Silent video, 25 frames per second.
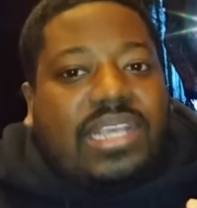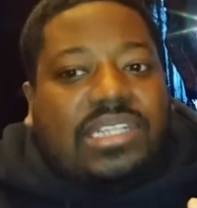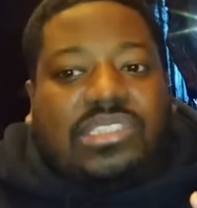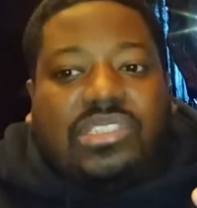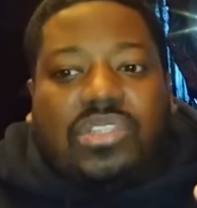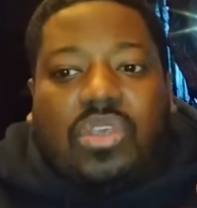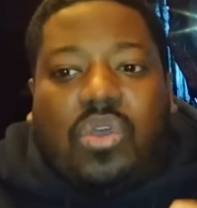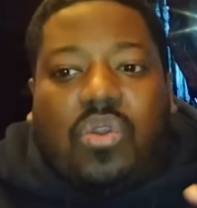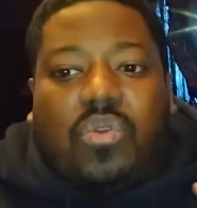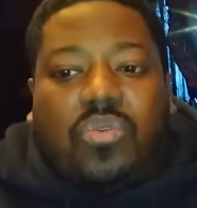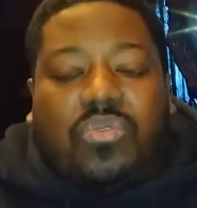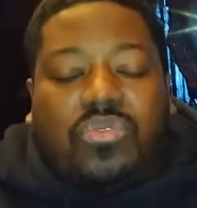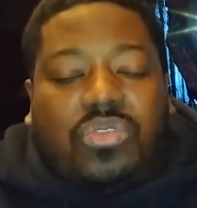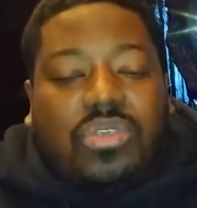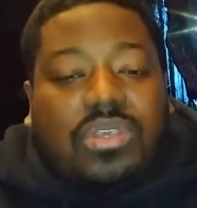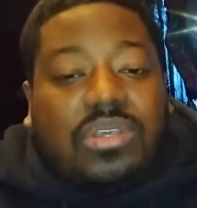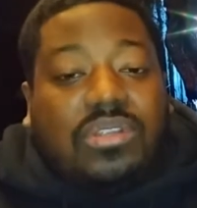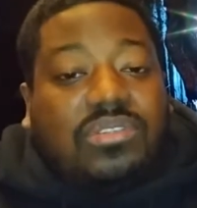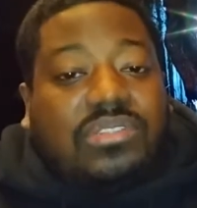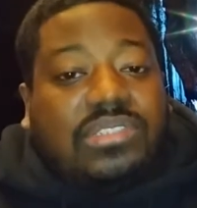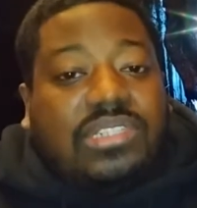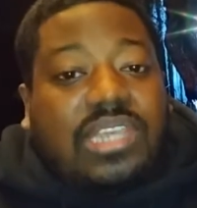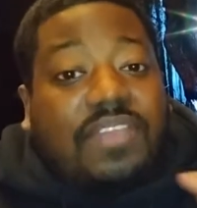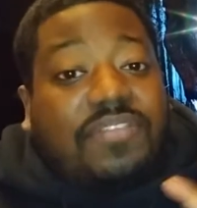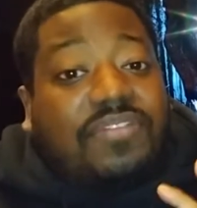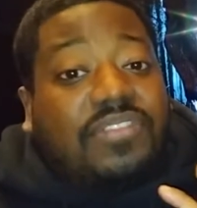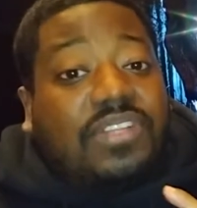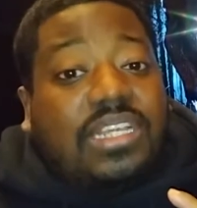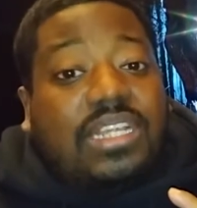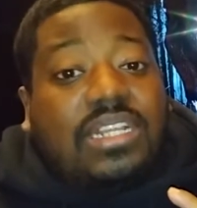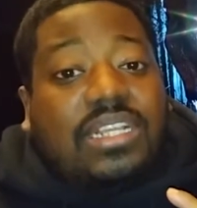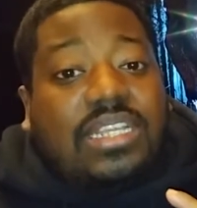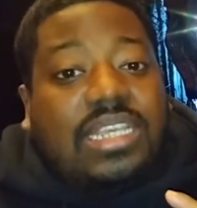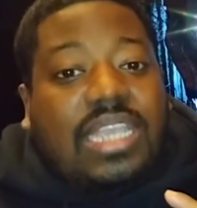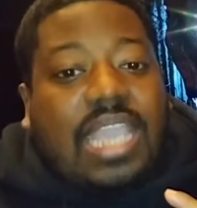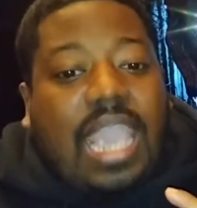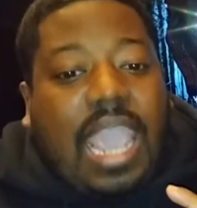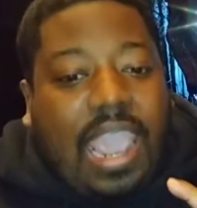so you're going to
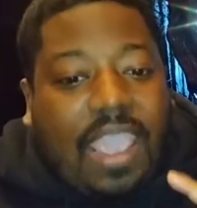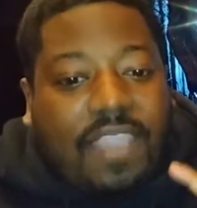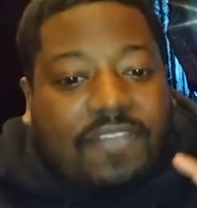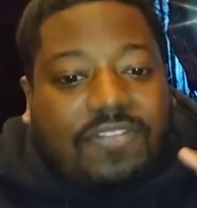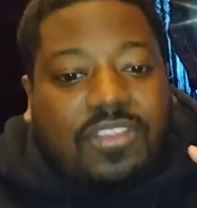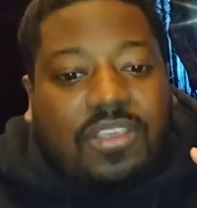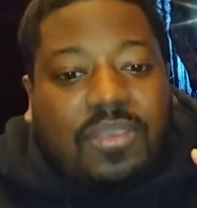definitely have